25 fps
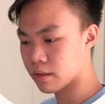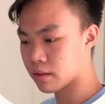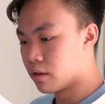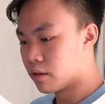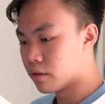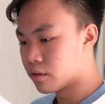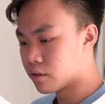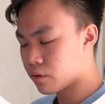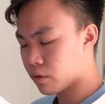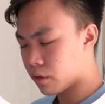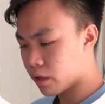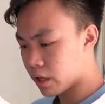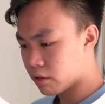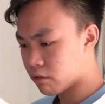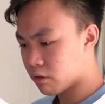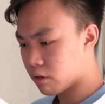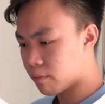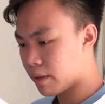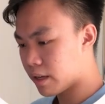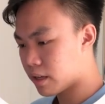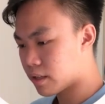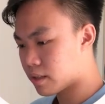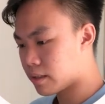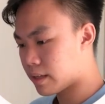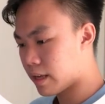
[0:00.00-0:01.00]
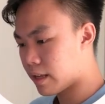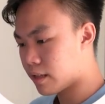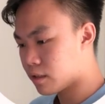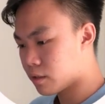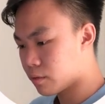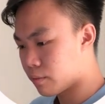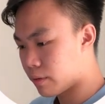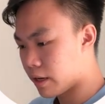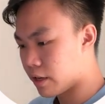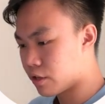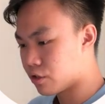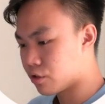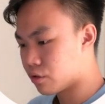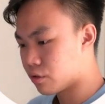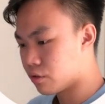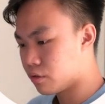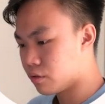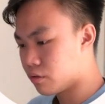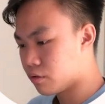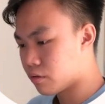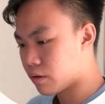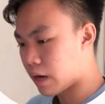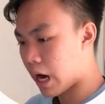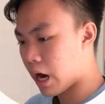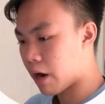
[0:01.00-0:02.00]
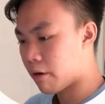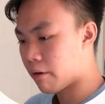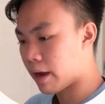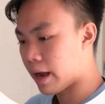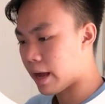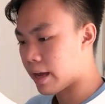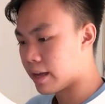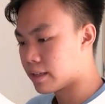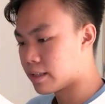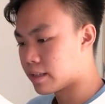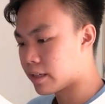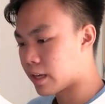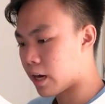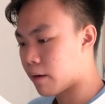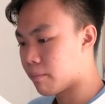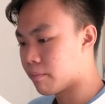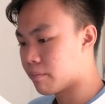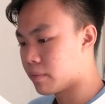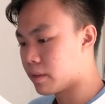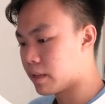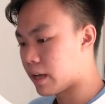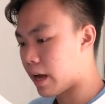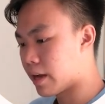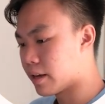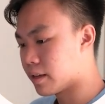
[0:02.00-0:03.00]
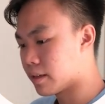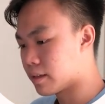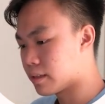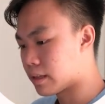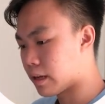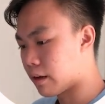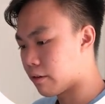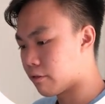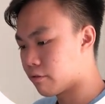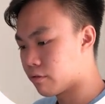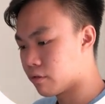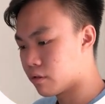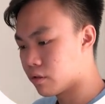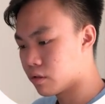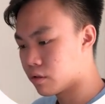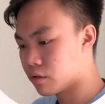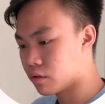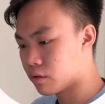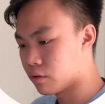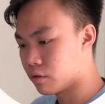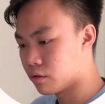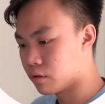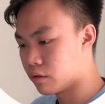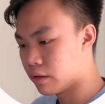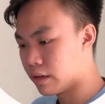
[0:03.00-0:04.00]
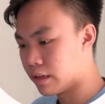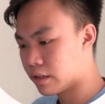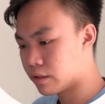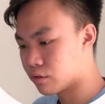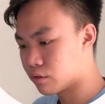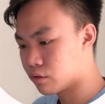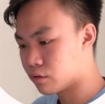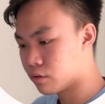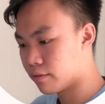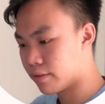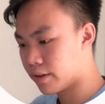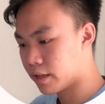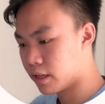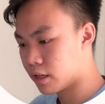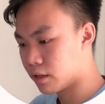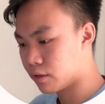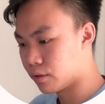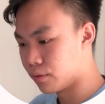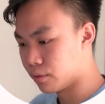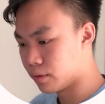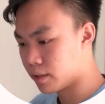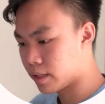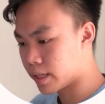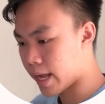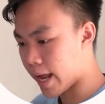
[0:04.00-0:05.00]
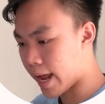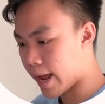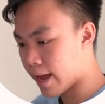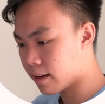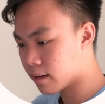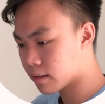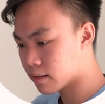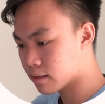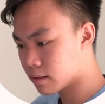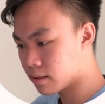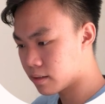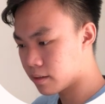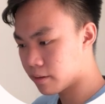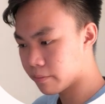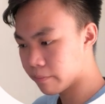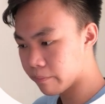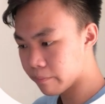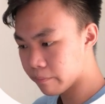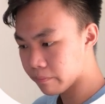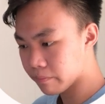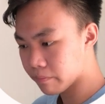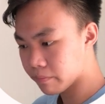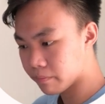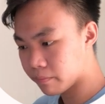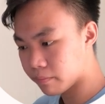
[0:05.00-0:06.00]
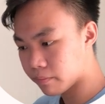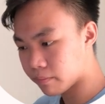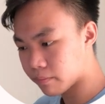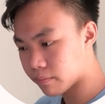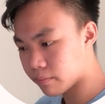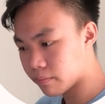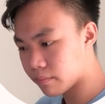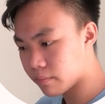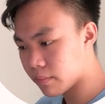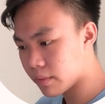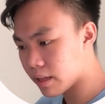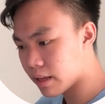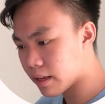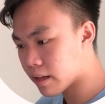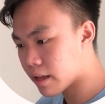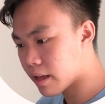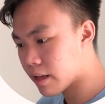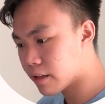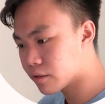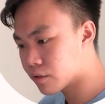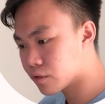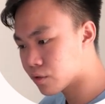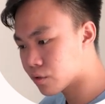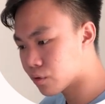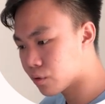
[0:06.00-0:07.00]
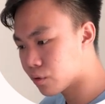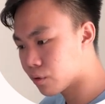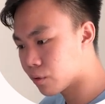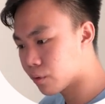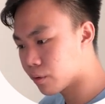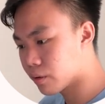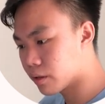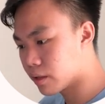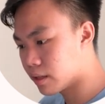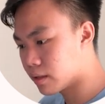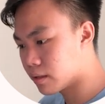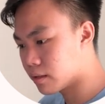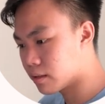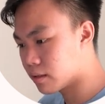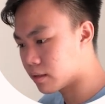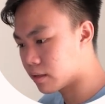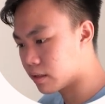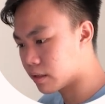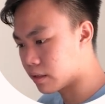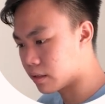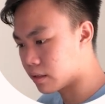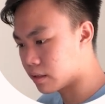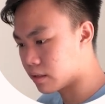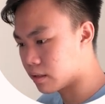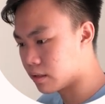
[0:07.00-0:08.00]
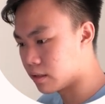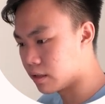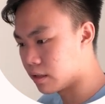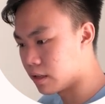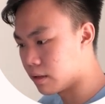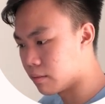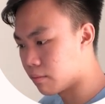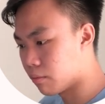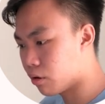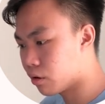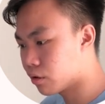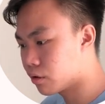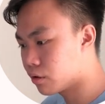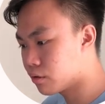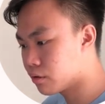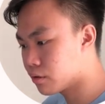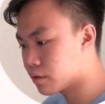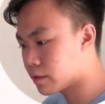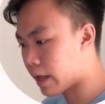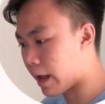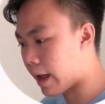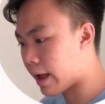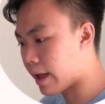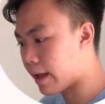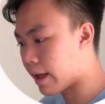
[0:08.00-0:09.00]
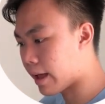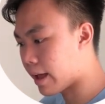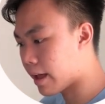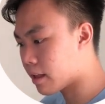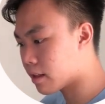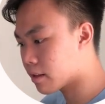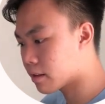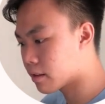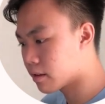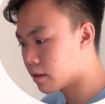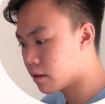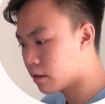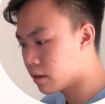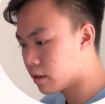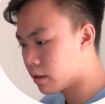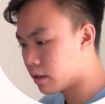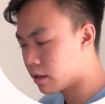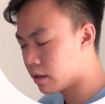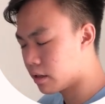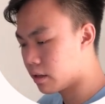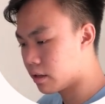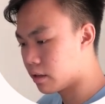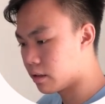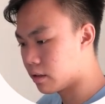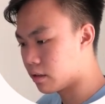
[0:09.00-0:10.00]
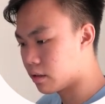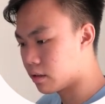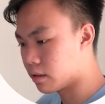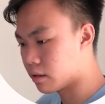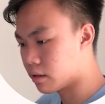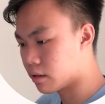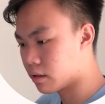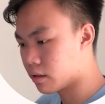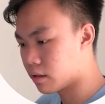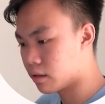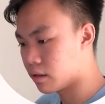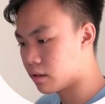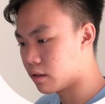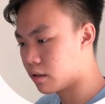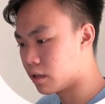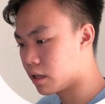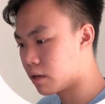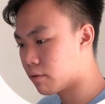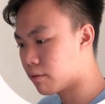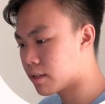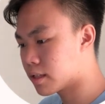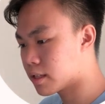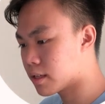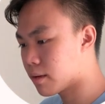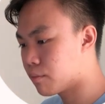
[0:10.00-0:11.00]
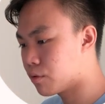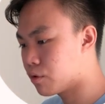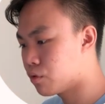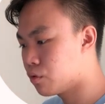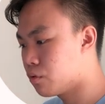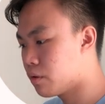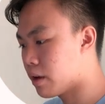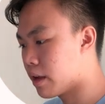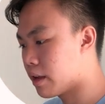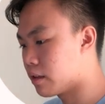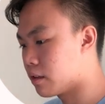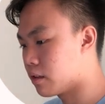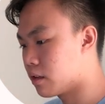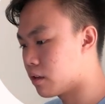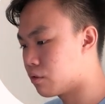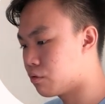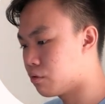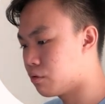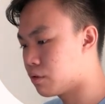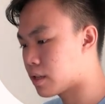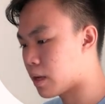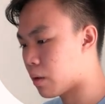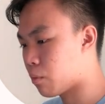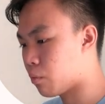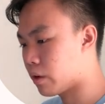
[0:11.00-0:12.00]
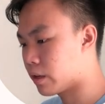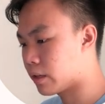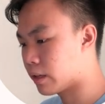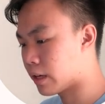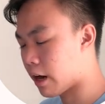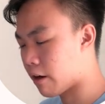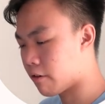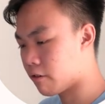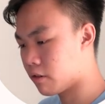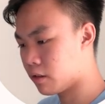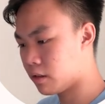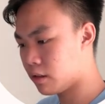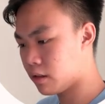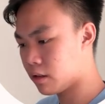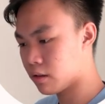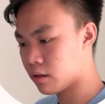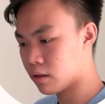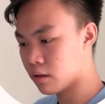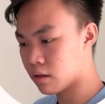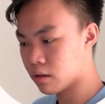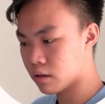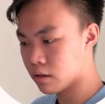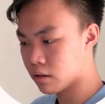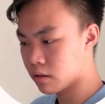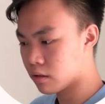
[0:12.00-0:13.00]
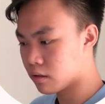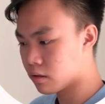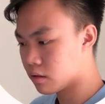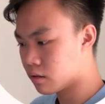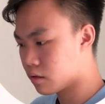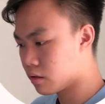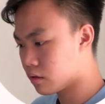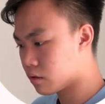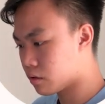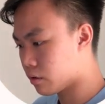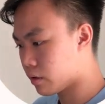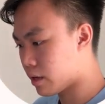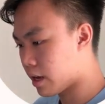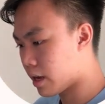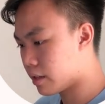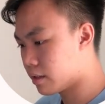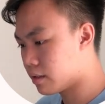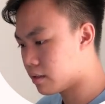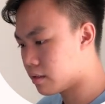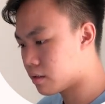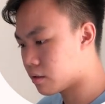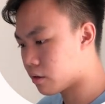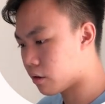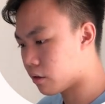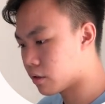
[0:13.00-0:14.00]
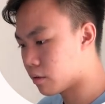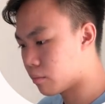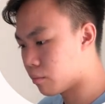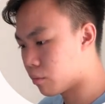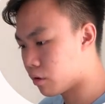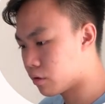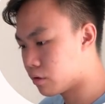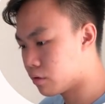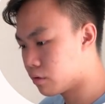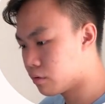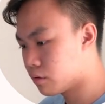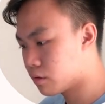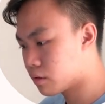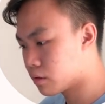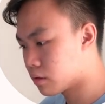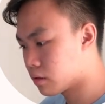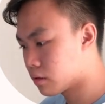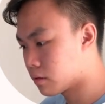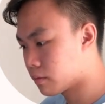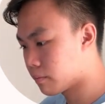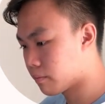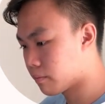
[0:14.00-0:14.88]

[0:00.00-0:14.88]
So it will make sense when I show you how I set up the other stuff. So let's go over here to tags. And so this is the modules that I had in the year 1 sem 2 and year 2 sem 1 currently. So yeah, this is all the modules.